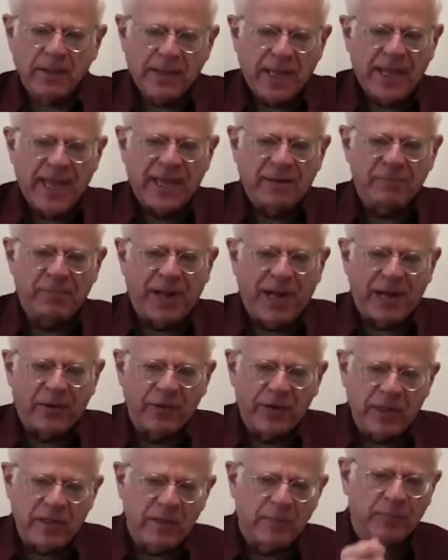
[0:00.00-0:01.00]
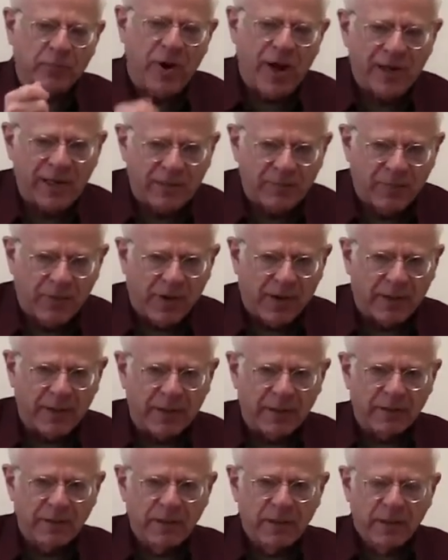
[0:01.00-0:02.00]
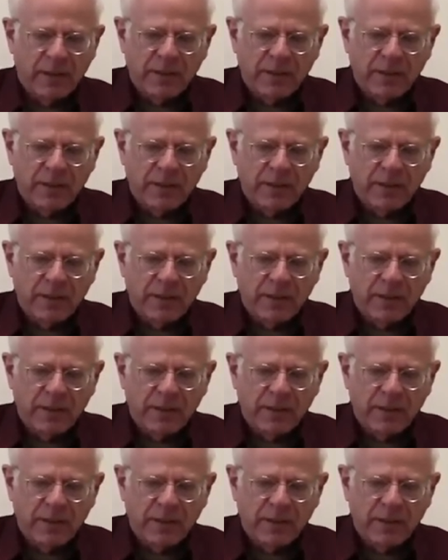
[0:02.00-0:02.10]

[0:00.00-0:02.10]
they had power in the product market.